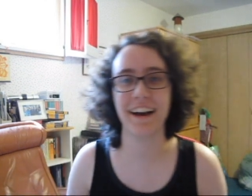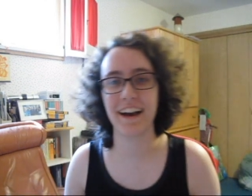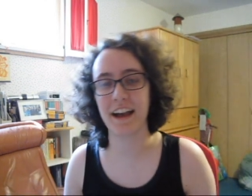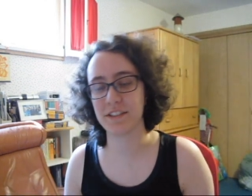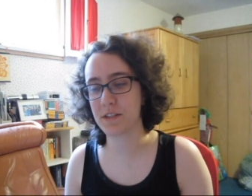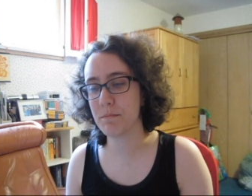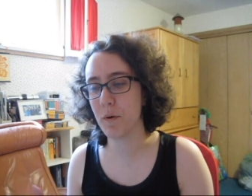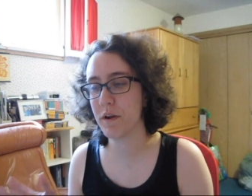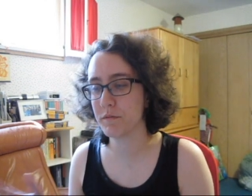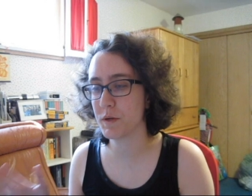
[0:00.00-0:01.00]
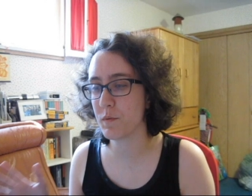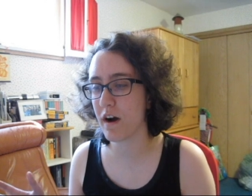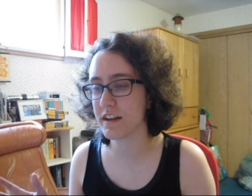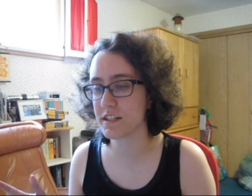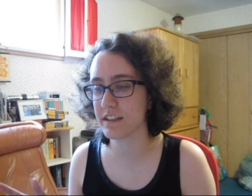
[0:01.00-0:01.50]
at some point,
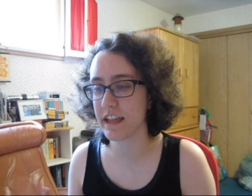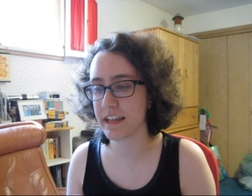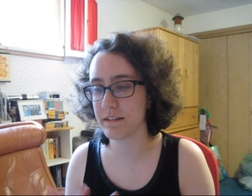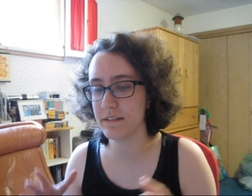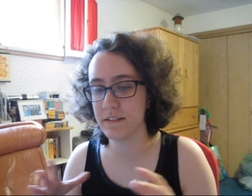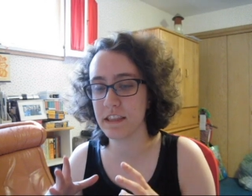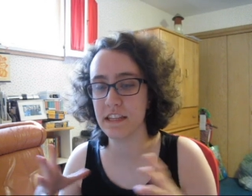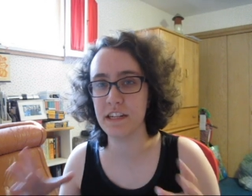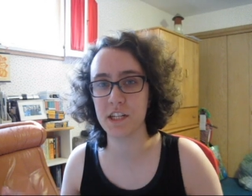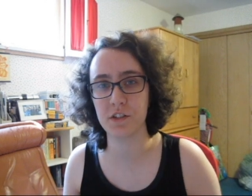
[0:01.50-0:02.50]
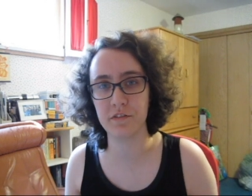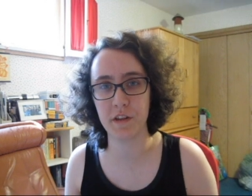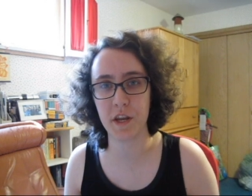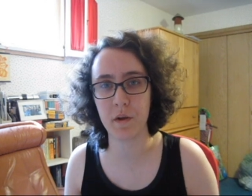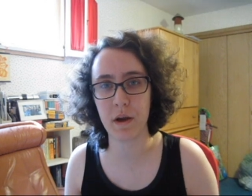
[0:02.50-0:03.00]
rewatched, like, the initial
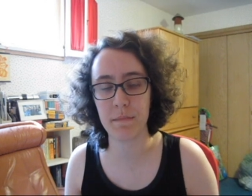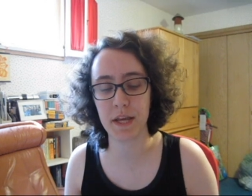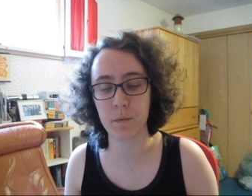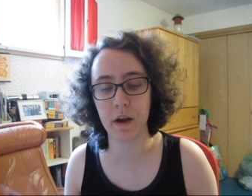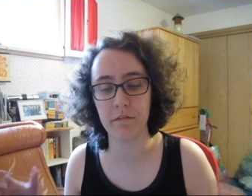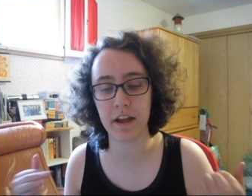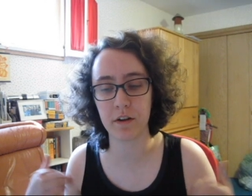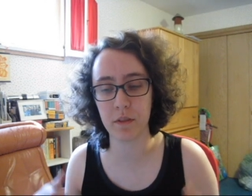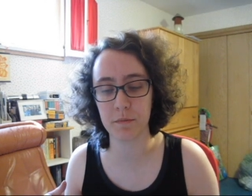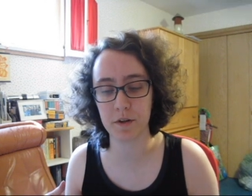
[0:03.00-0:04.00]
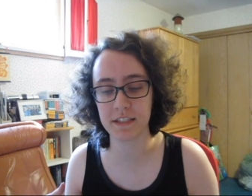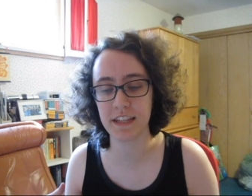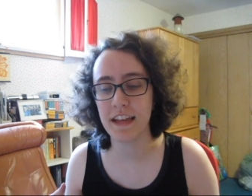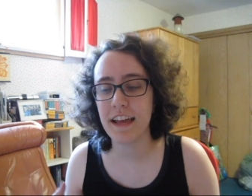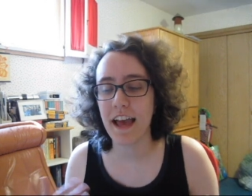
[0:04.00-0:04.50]
video I made where I read all the books,
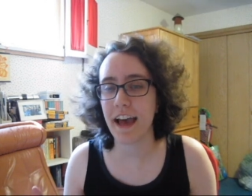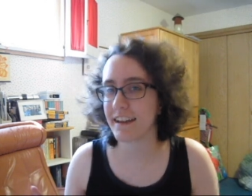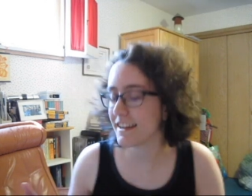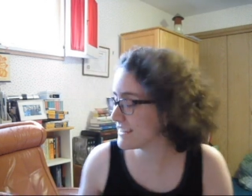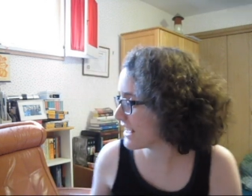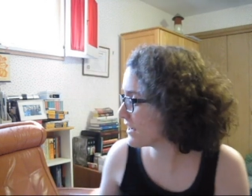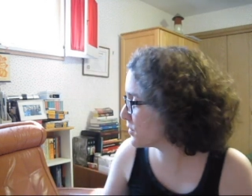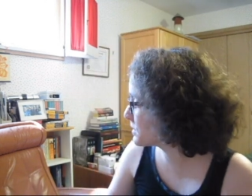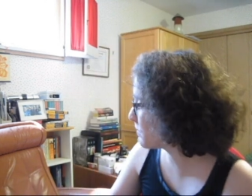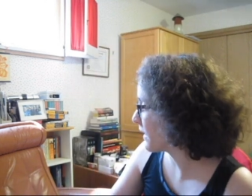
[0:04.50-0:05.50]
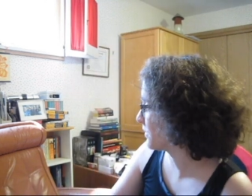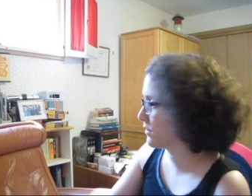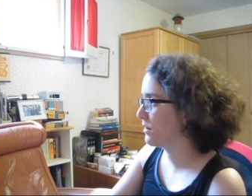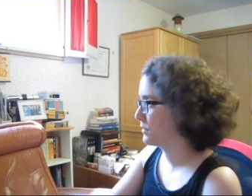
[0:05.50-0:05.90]
and I said it was by the wrong